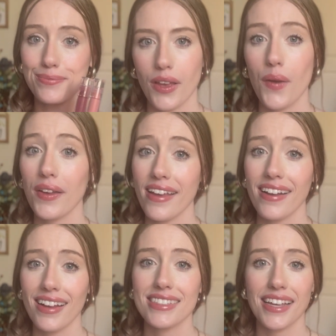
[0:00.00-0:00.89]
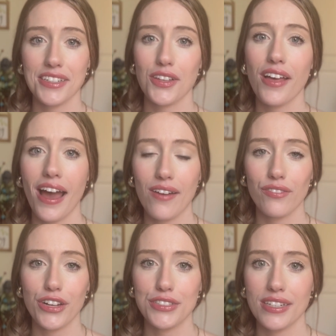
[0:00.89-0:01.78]
Okay guys, that is all I have
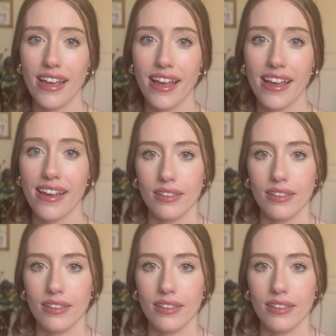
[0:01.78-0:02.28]
for you today.